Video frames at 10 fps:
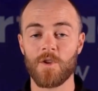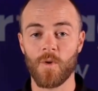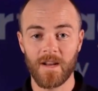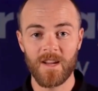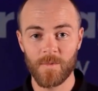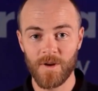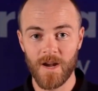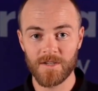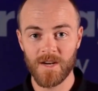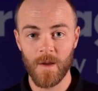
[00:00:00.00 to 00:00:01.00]
You want to get your
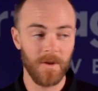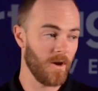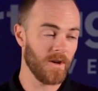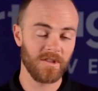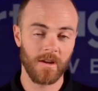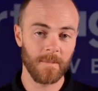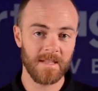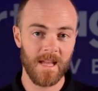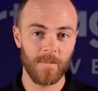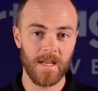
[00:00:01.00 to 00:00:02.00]
production up? You're not showing up
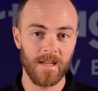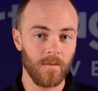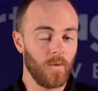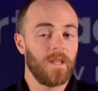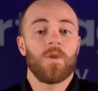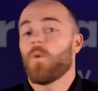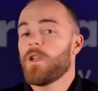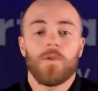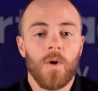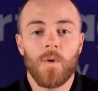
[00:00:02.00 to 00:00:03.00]
to that meeting? What
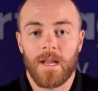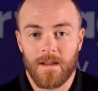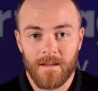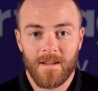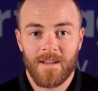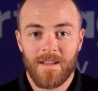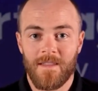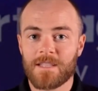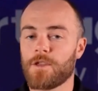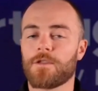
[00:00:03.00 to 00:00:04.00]
are you doing?
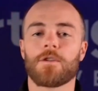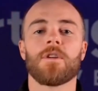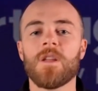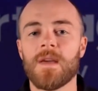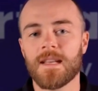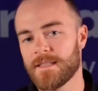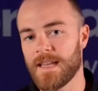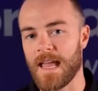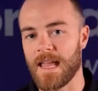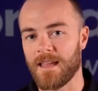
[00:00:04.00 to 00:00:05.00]
That's 30 minutes a
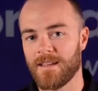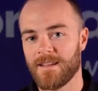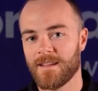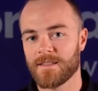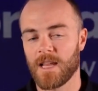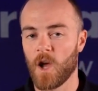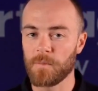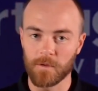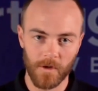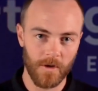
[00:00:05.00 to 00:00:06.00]
day to
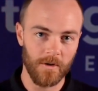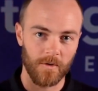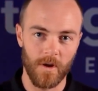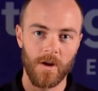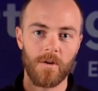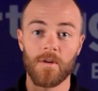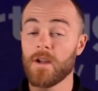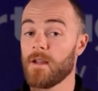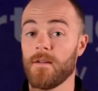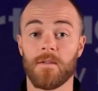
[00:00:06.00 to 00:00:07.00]
help you learn, grow,
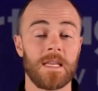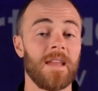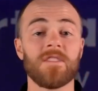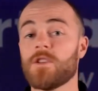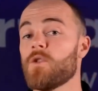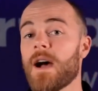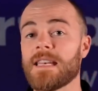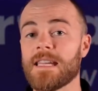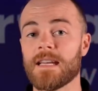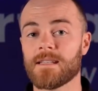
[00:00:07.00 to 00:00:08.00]
gives you new
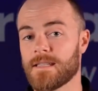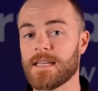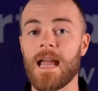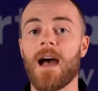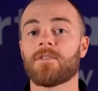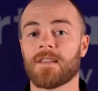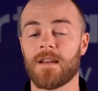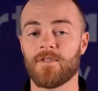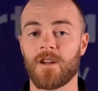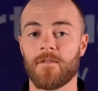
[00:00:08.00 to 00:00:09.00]
ideas to get
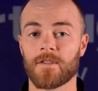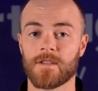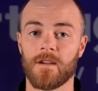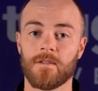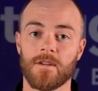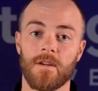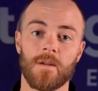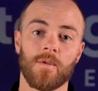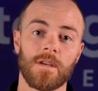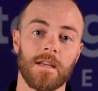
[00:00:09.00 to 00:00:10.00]
outside of your comfort zone to go
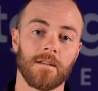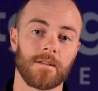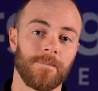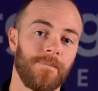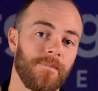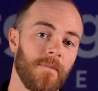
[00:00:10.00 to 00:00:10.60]
get more deals.